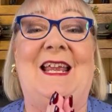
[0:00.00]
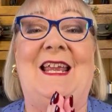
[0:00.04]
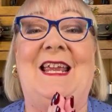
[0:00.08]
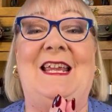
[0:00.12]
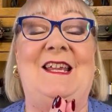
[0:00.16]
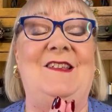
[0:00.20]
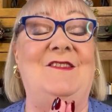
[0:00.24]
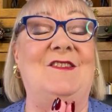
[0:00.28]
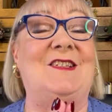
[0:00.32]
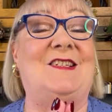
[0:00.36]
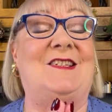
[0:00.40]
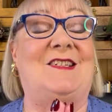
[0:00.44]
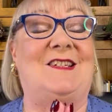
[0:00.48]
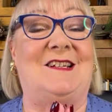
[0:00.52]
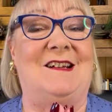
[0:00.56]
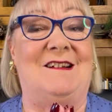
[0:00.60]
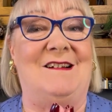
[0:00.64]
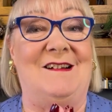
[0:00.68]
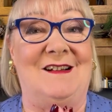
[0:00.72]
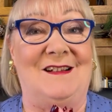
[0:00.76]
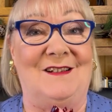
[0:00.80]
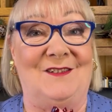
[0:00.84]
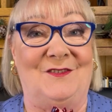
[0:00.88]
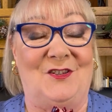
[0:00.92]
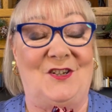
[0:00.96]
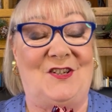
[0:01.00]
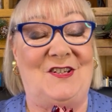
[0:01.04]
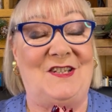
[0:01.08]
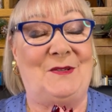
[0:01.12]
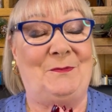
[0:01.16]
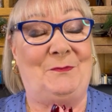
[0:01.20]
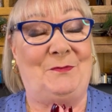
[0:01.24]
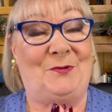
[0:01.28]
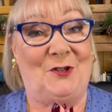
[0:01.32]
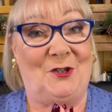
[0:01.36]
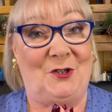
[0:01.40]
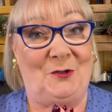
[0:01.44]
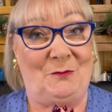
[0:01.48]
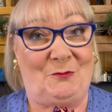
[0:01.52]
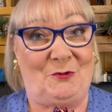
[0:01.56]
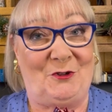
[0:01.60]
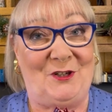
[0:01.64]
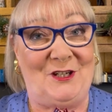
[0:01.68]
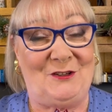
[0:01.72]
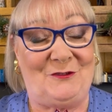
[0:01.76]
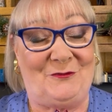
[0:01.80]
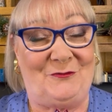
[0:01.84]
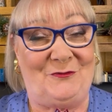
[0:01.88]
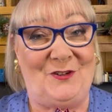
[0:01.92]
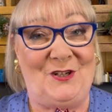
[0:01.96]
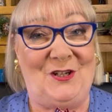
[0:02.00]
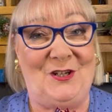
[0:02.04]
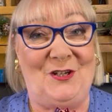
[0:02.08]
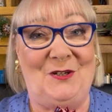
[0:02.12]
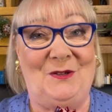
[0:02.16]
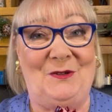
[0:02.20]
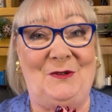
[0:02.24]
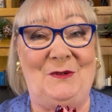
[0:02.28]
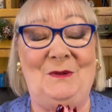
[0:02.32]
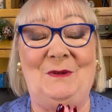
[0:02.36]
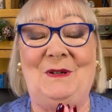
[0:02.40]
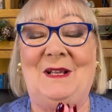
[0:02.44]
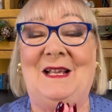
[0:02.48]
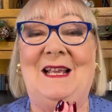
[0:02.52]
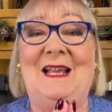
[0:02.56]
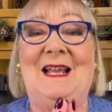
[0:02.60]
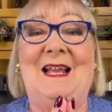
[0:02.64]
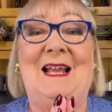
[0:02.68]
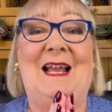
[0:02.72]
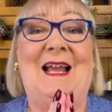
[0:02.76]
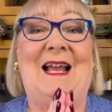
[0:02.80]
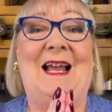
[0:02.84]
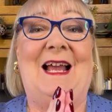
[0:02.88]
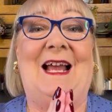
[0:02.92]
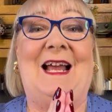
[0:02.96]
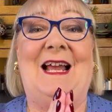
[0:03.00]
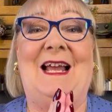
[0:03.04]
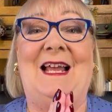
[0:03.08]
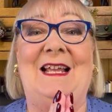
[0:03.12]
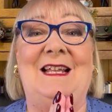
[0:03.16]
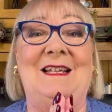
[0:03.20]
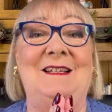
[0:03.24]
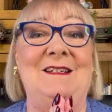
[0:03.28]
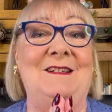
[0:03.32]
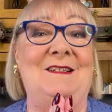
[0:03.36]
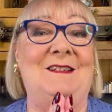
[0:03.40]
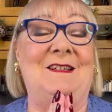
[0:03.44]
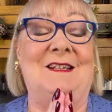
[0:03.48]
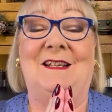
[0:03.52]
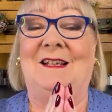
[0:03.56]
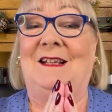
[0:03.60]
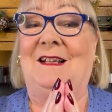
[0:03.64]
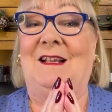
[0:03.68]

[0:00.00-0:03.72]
in the style that is appropriate for you. And